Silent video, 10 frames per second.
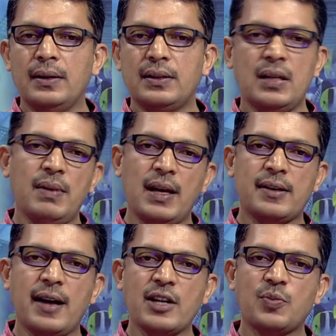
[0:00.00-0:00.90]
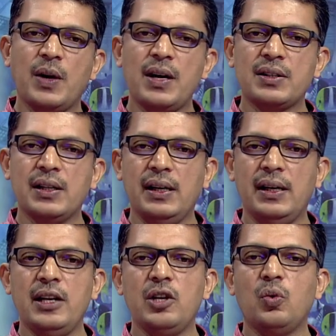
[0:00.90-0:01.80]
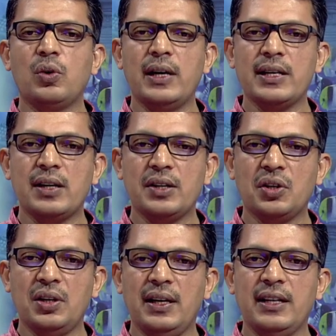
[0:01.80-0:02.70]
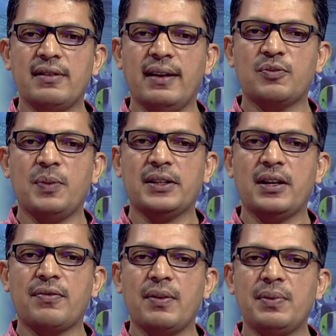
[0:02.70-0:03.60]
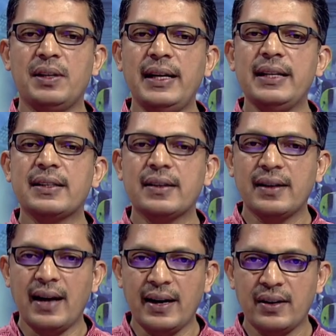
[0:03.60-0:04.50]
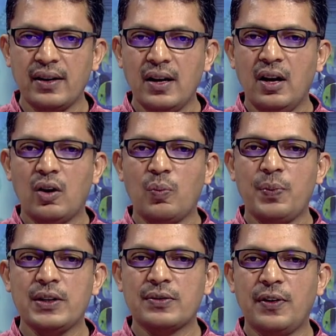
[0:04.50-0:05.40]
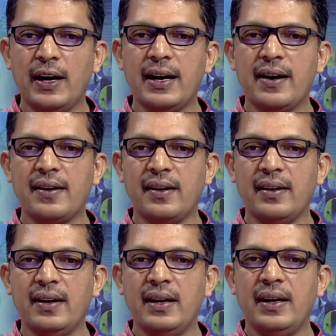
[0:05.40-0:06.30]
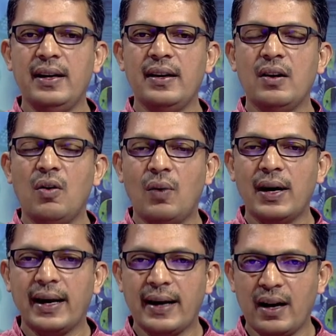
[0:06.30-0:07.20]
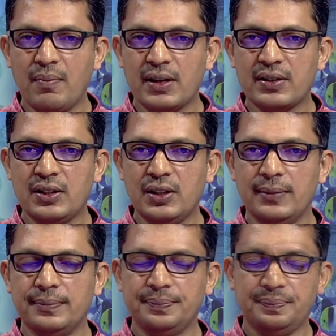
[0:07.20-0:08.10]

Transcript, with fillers: Similar transparency in utilization is expected from teacher grant rupees 500 in one academic session.